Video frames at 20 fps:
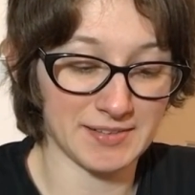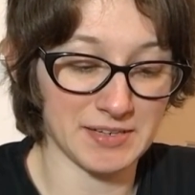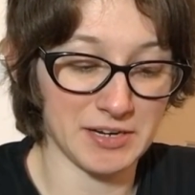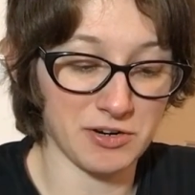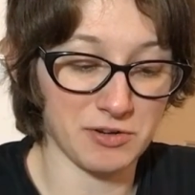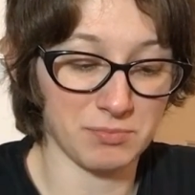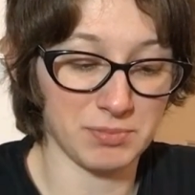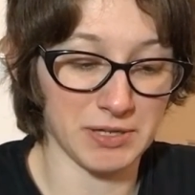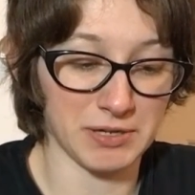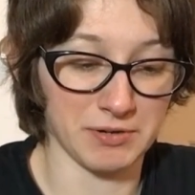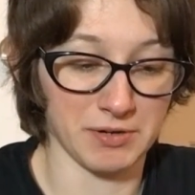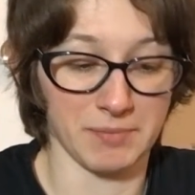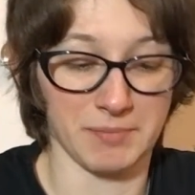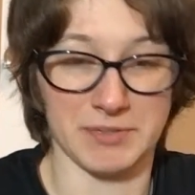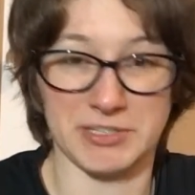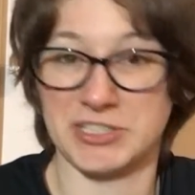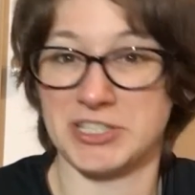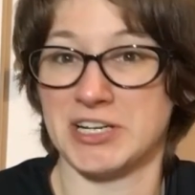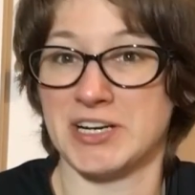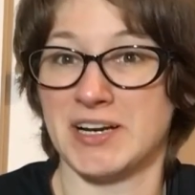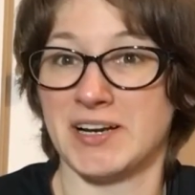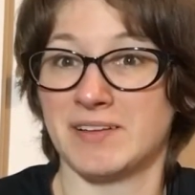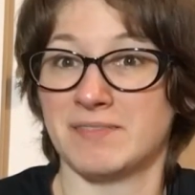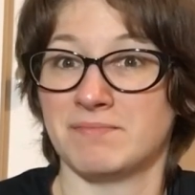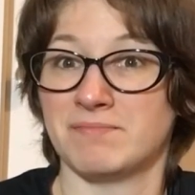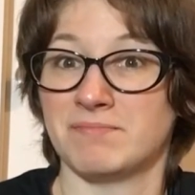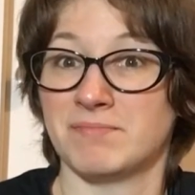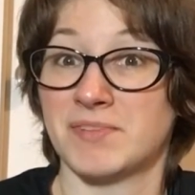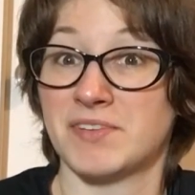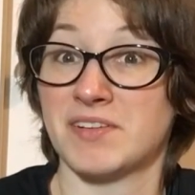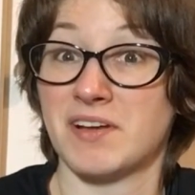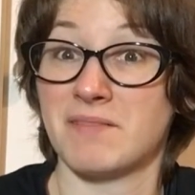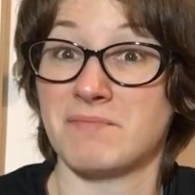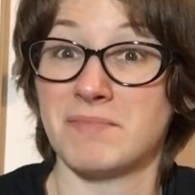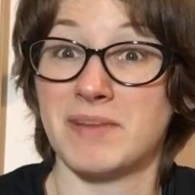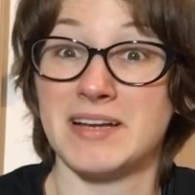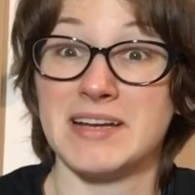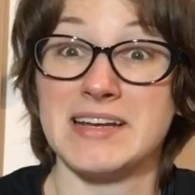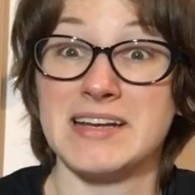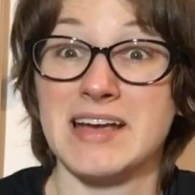snowblower machine,
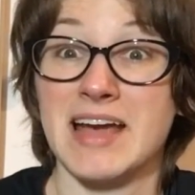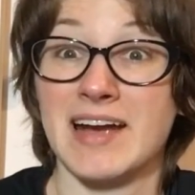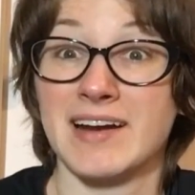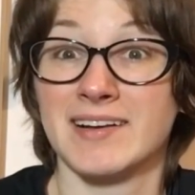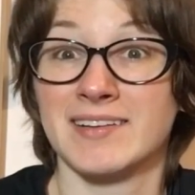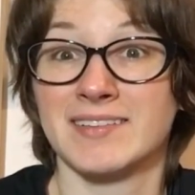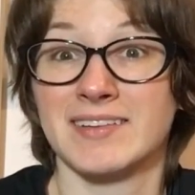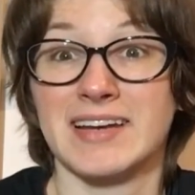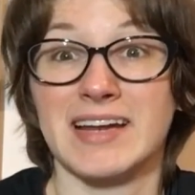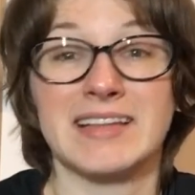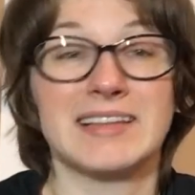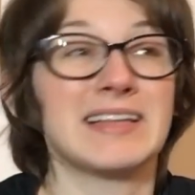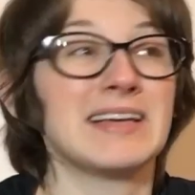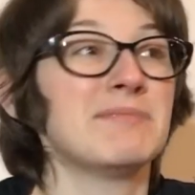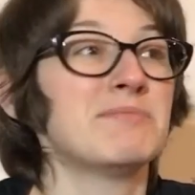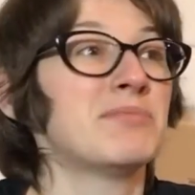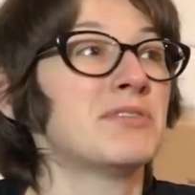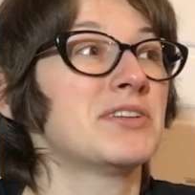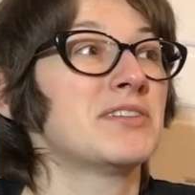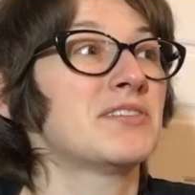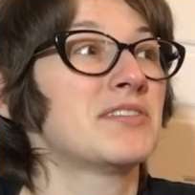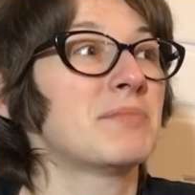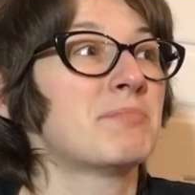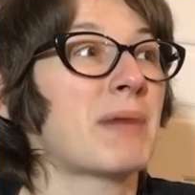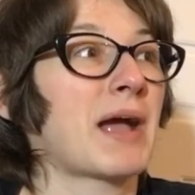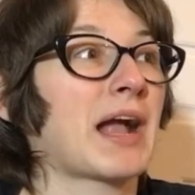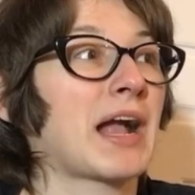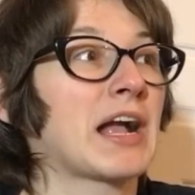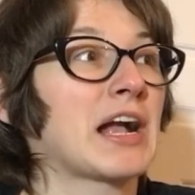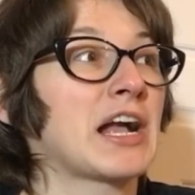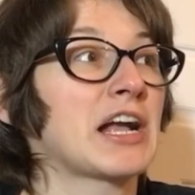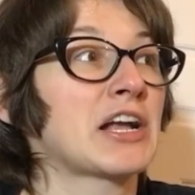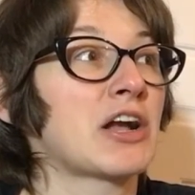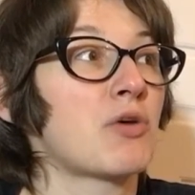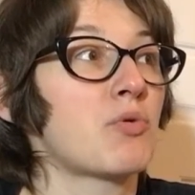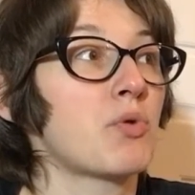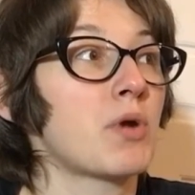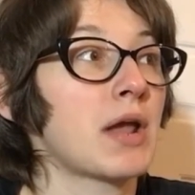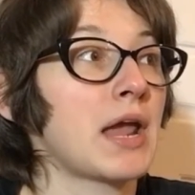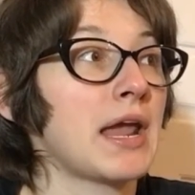somebody accidentally puts a pack of
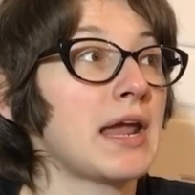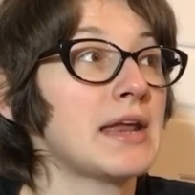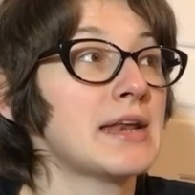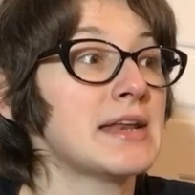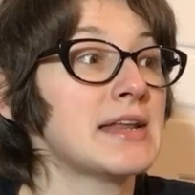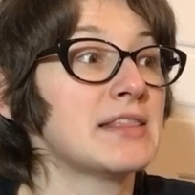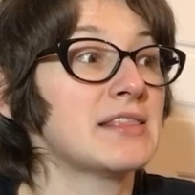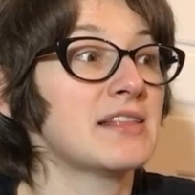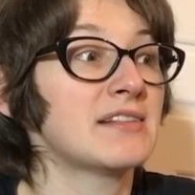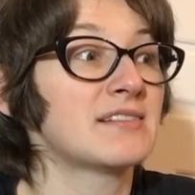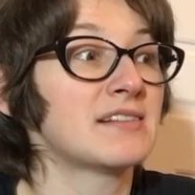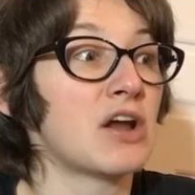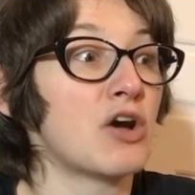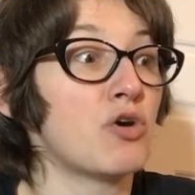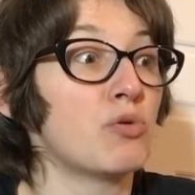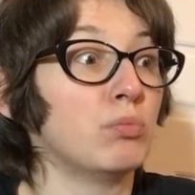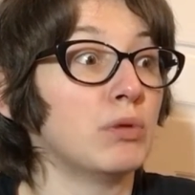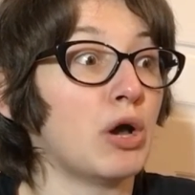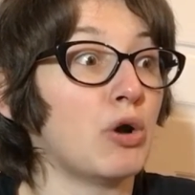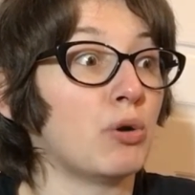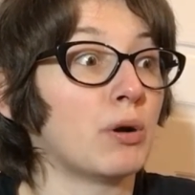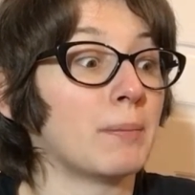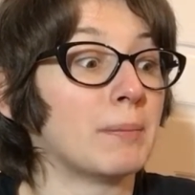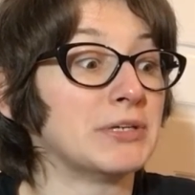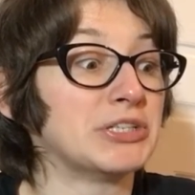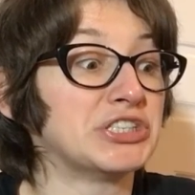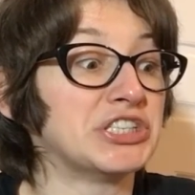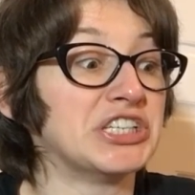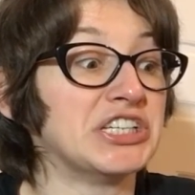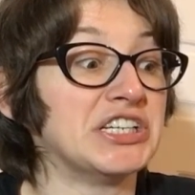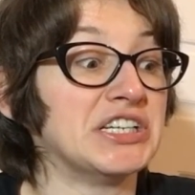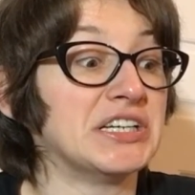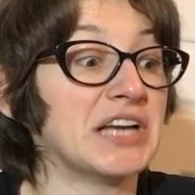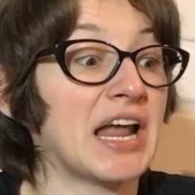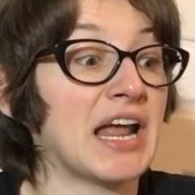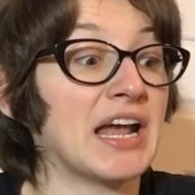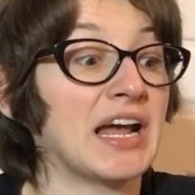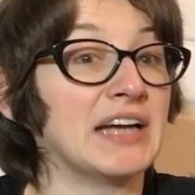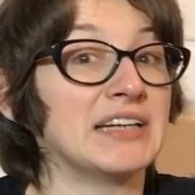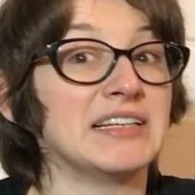cocaine in the snowblower machine
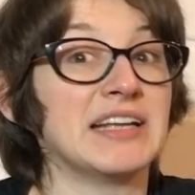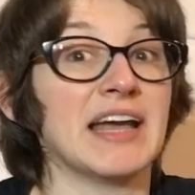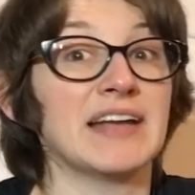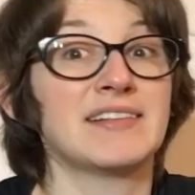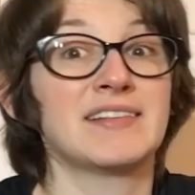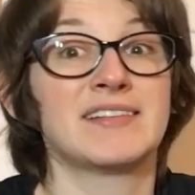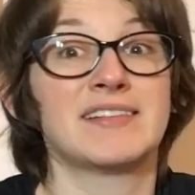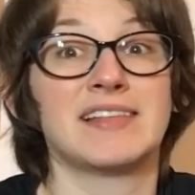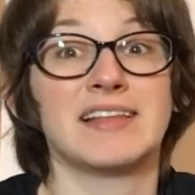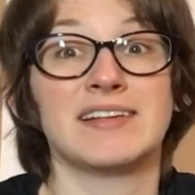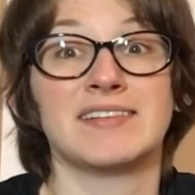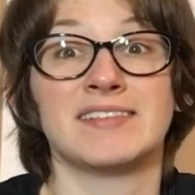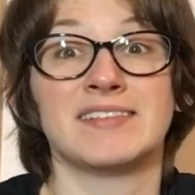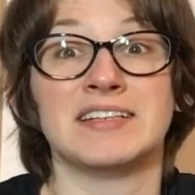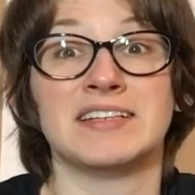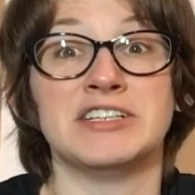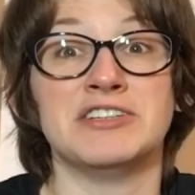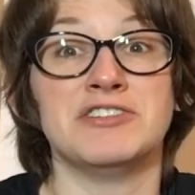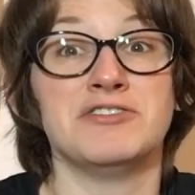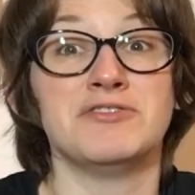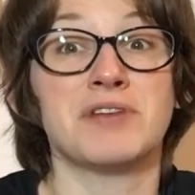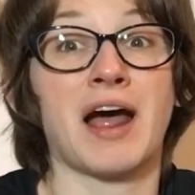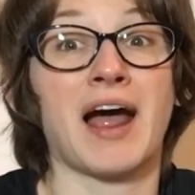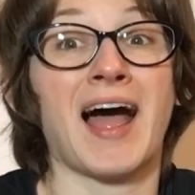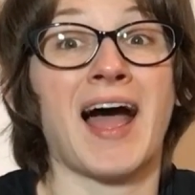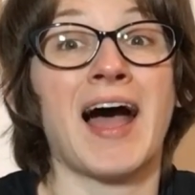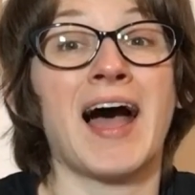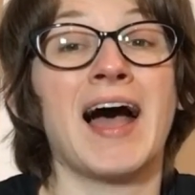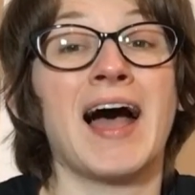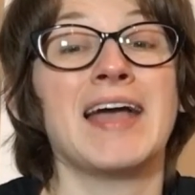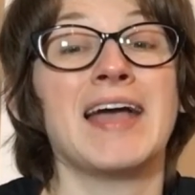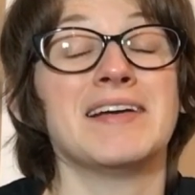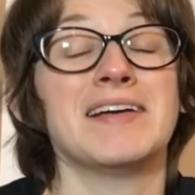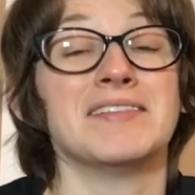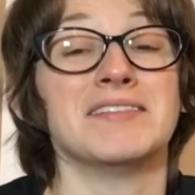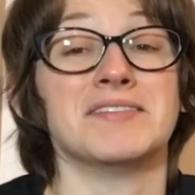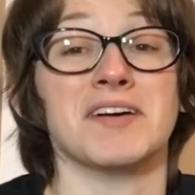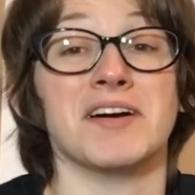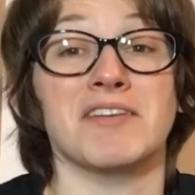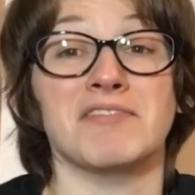and gets this dude high
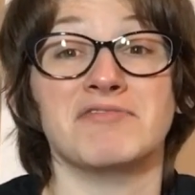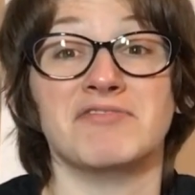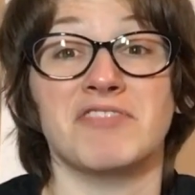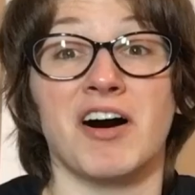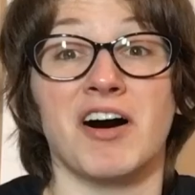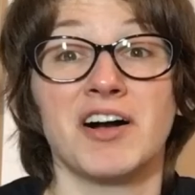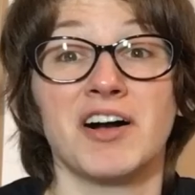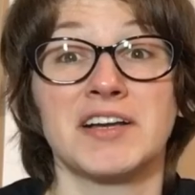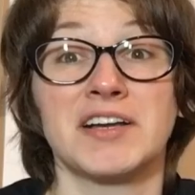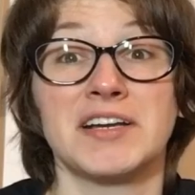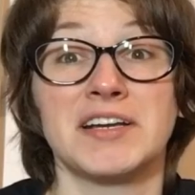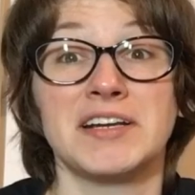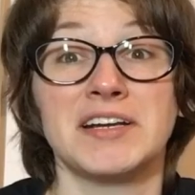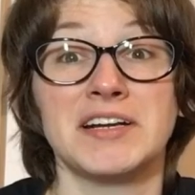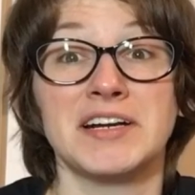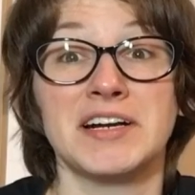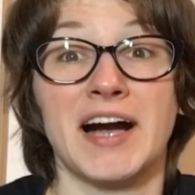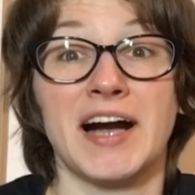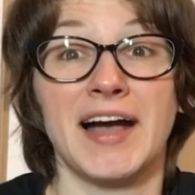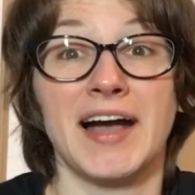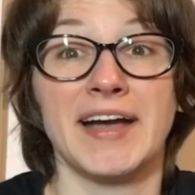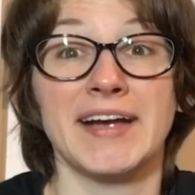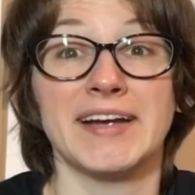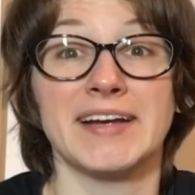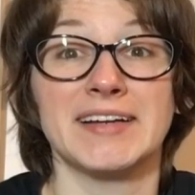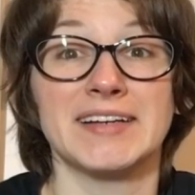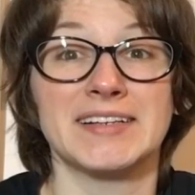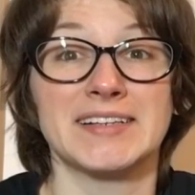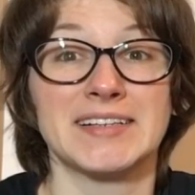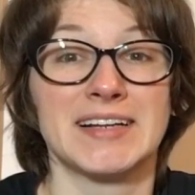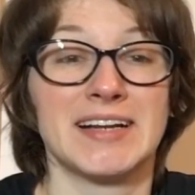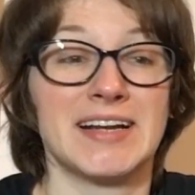as a fucking kite.